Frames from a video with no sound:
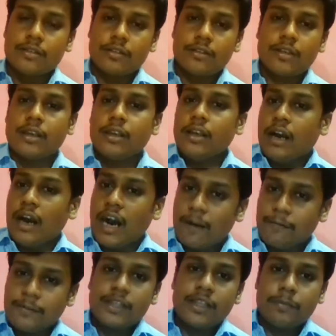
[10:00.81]
Okay,
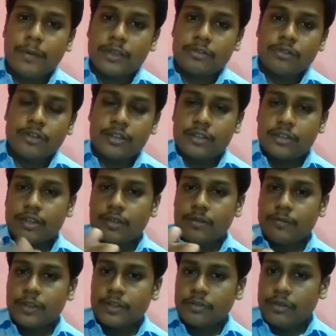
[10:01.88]
after the pasteurization, when you